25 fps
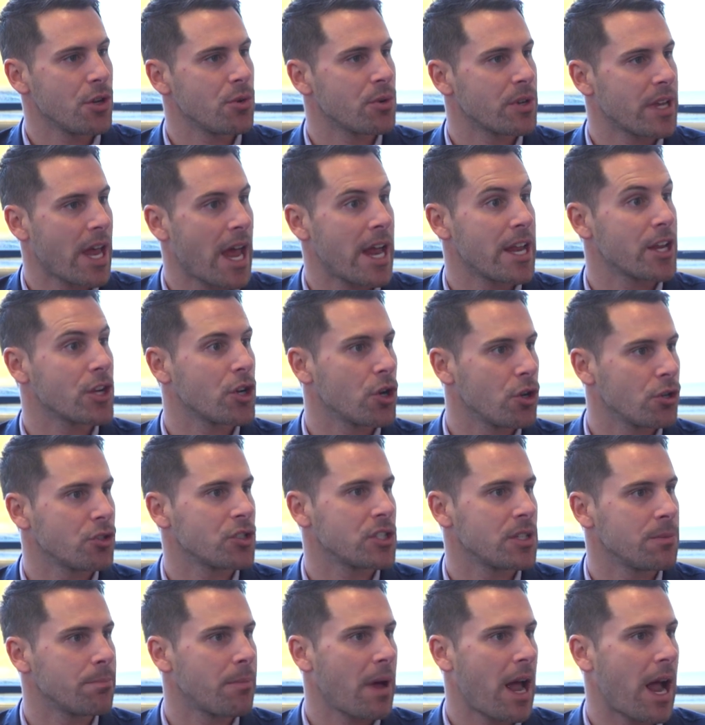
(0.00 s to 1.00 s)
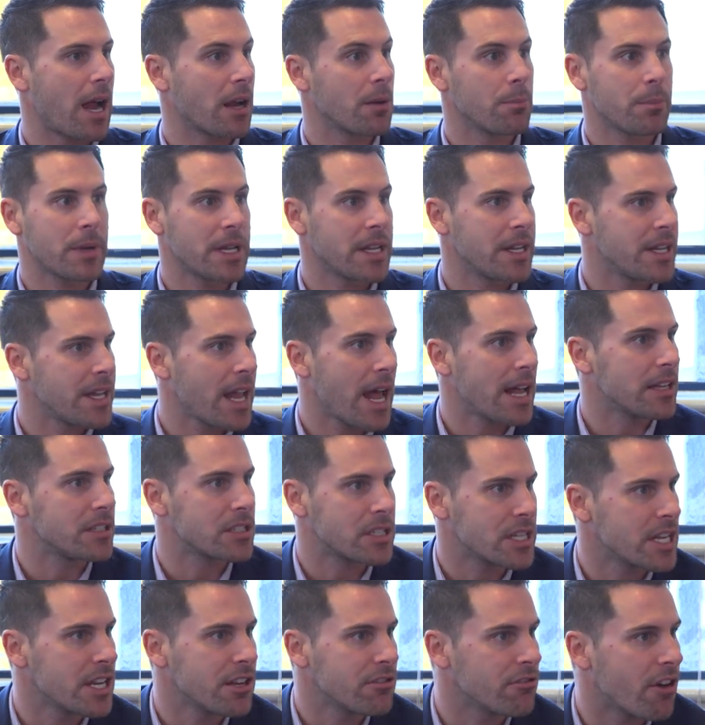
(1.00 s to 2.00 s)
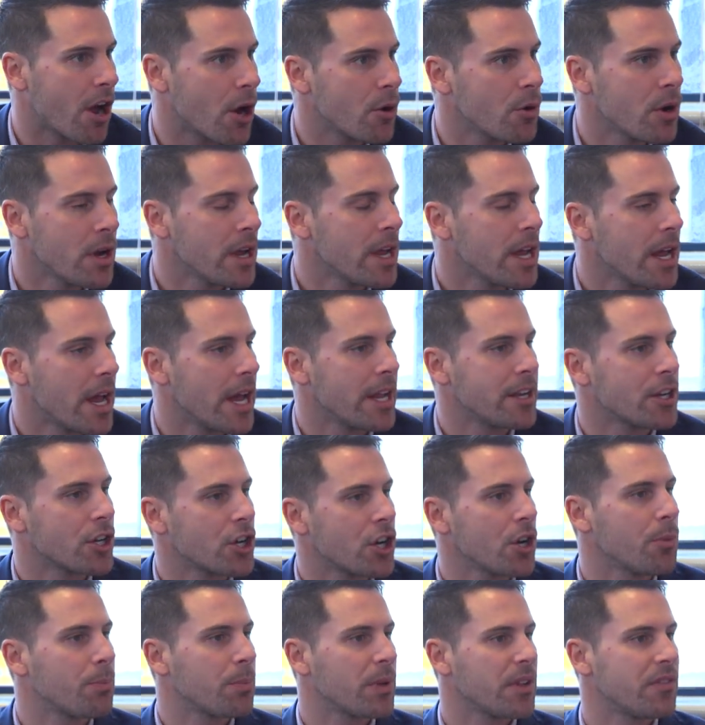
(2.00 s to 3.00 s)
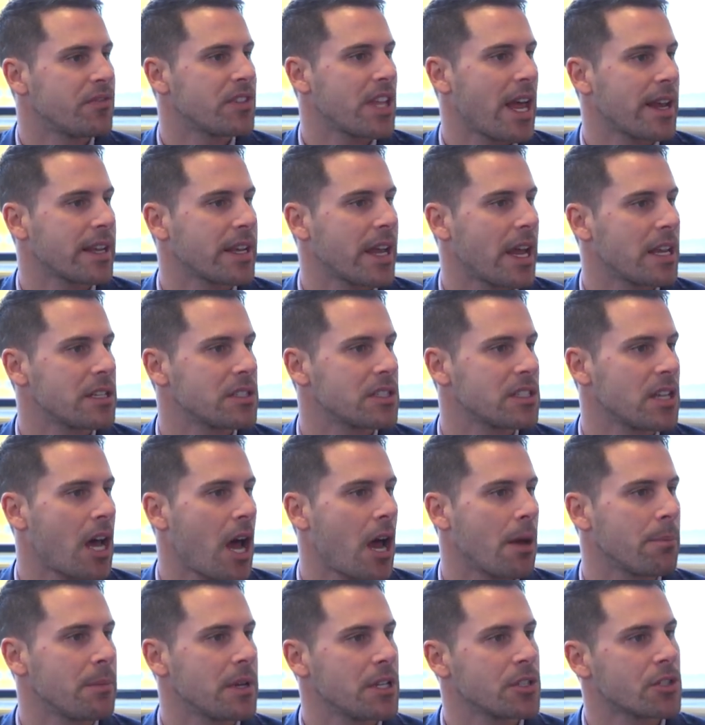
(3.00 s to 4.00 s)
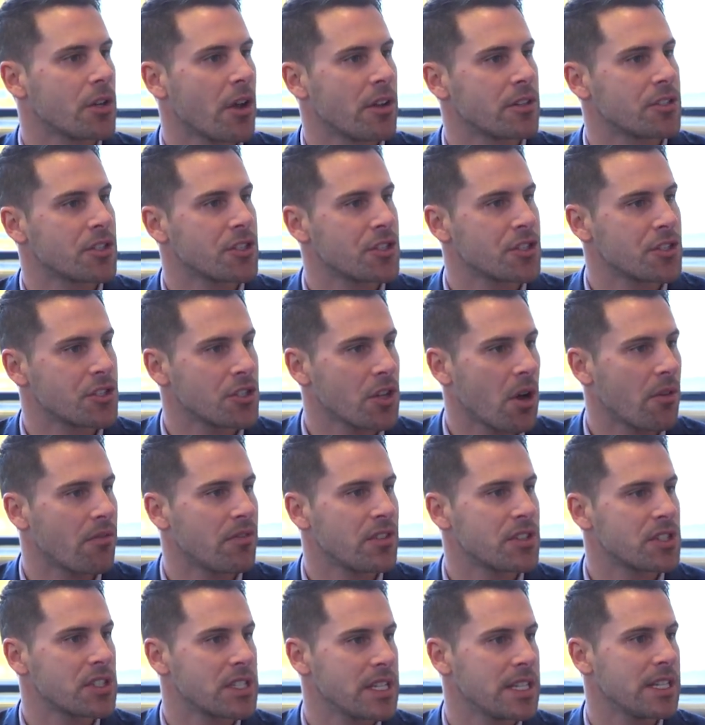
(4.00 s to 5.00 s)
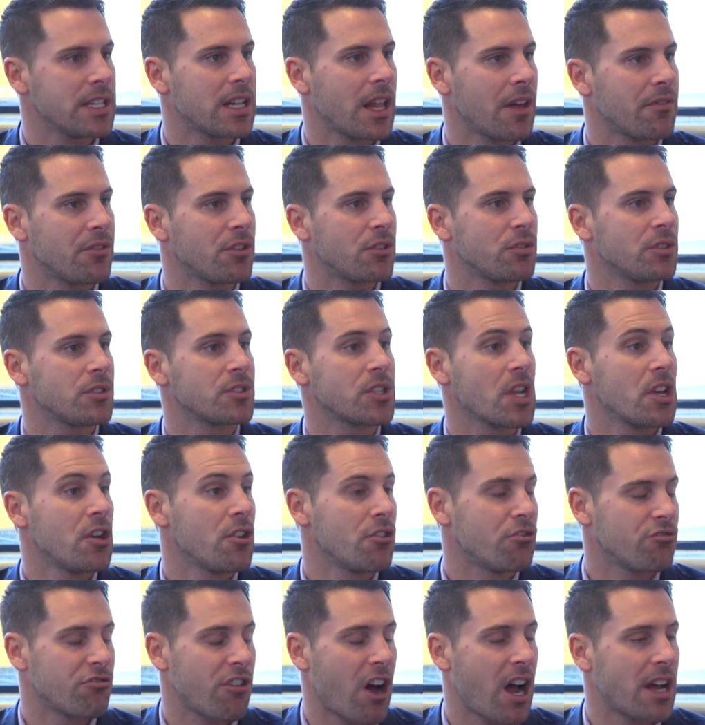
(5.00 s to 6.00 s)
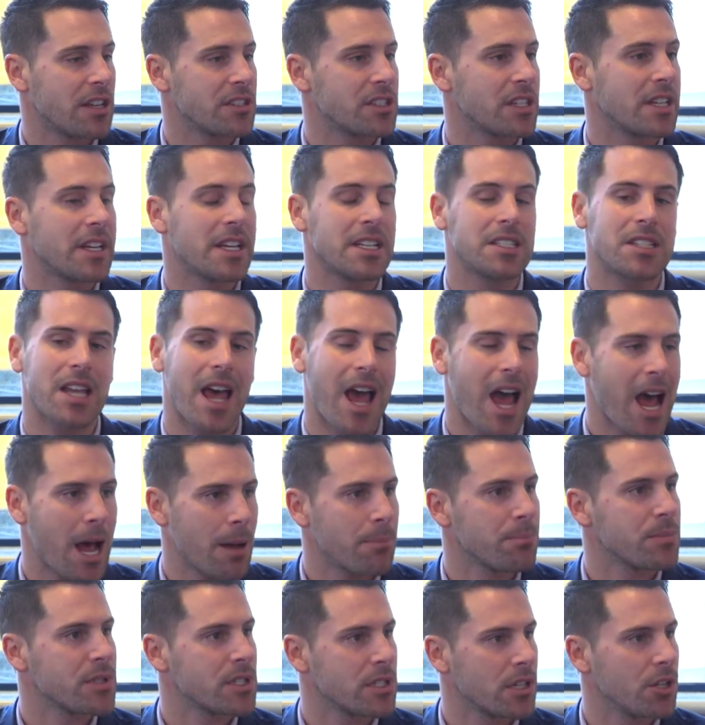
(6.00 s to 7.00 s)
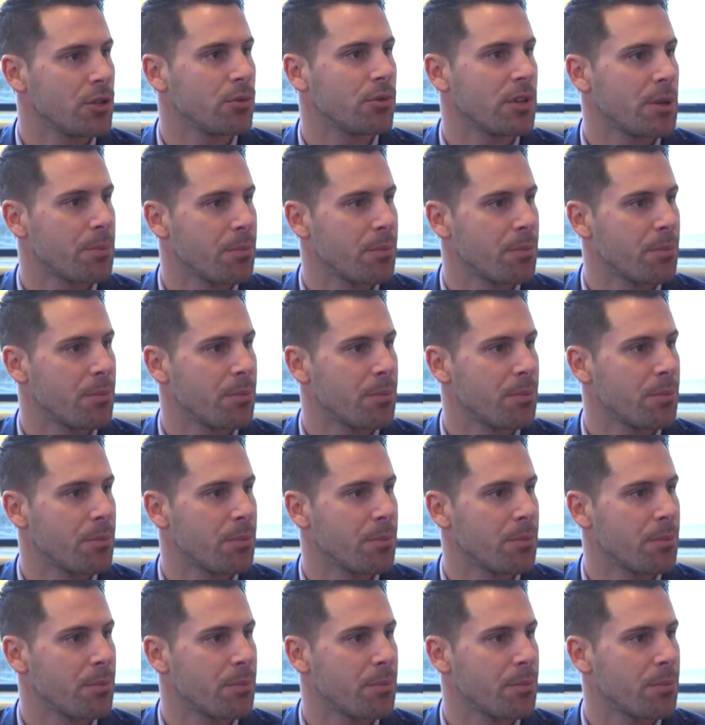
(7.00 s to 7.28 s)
UK cutting back and being net zero in a couple of decades' time is going to stop the sea levels rising is absolutely